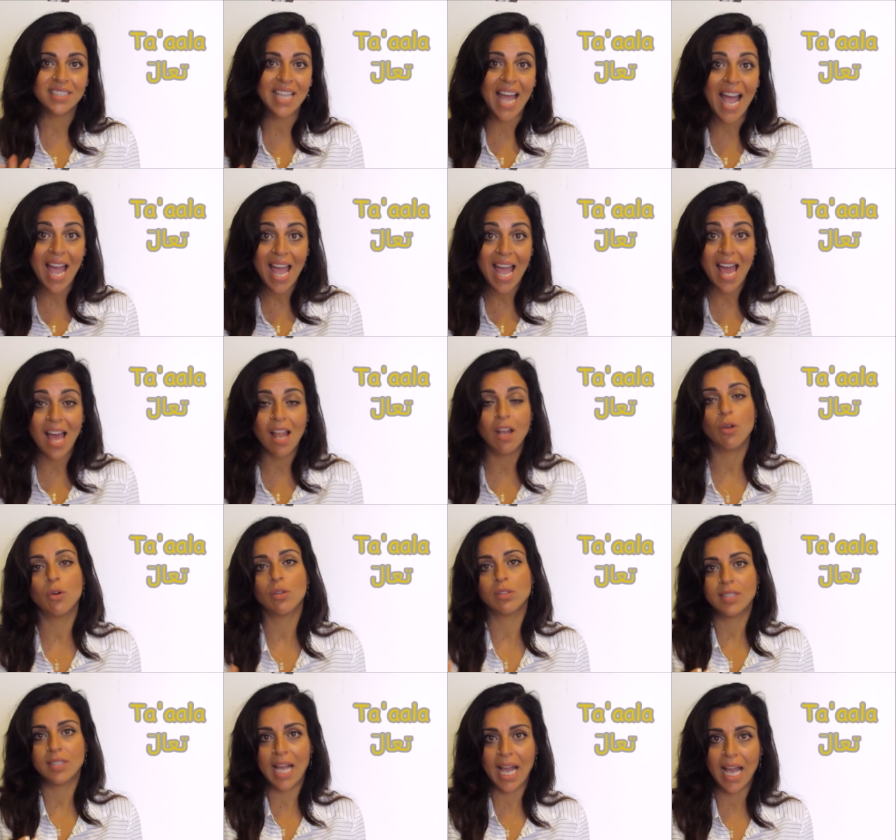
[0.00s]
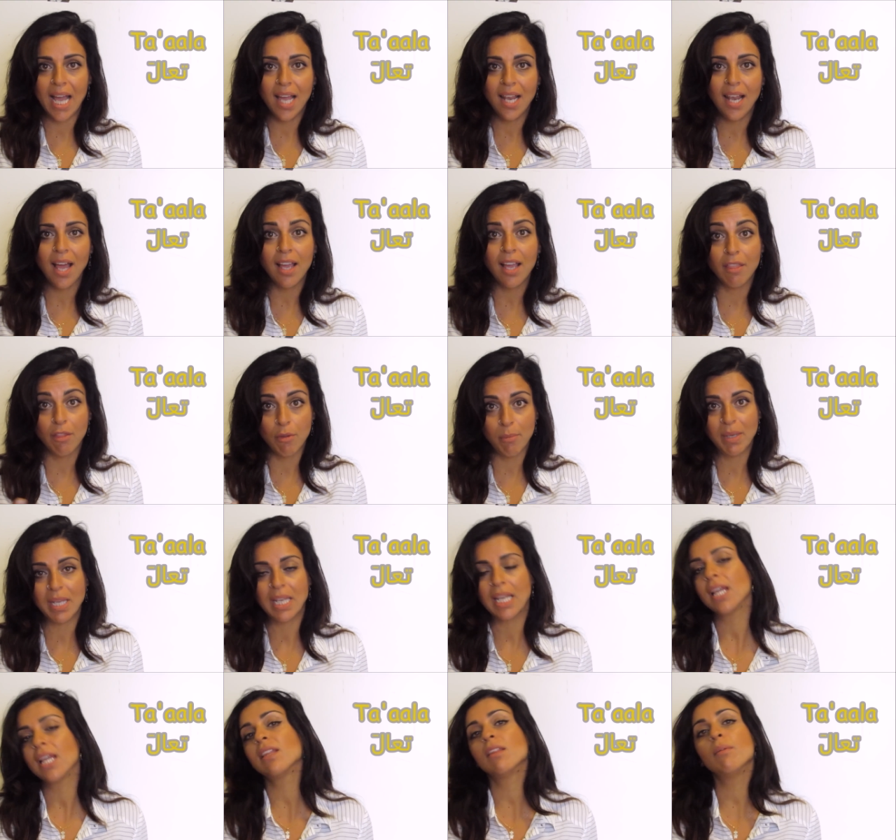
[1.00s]
ta'al or ta'ala, in the
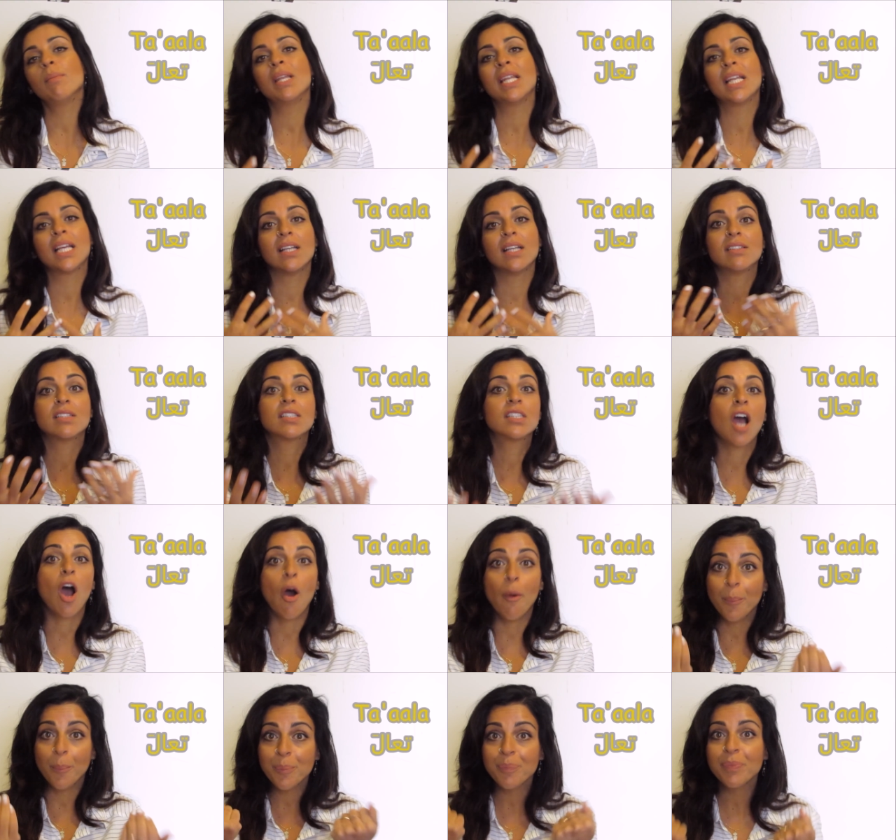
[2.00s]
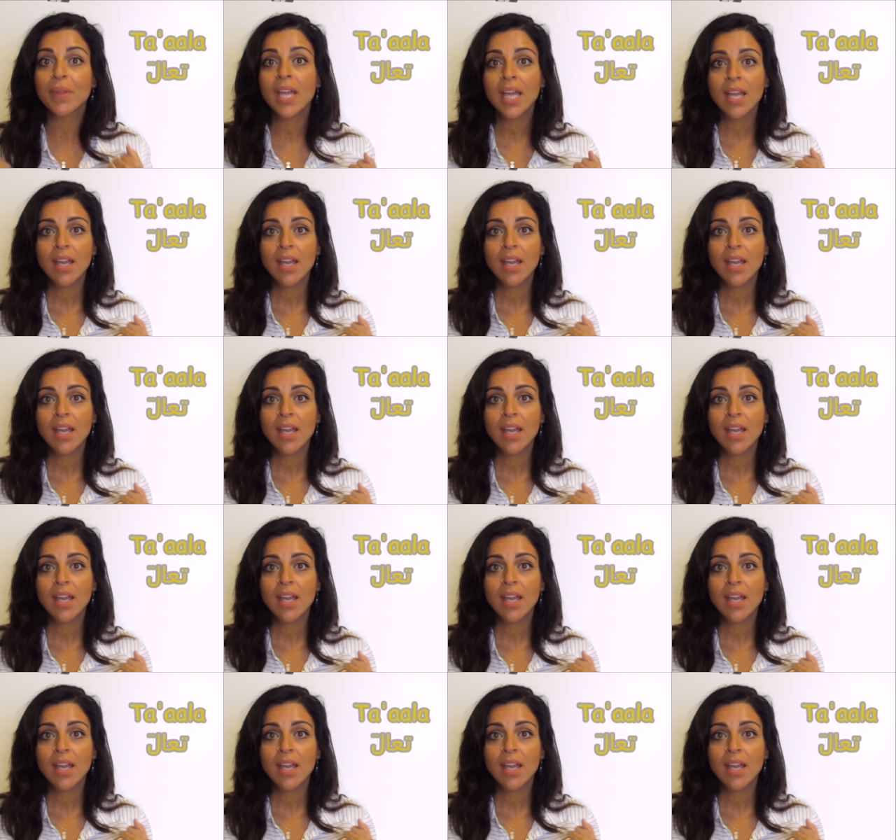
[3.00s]
meaning. The meaning is come.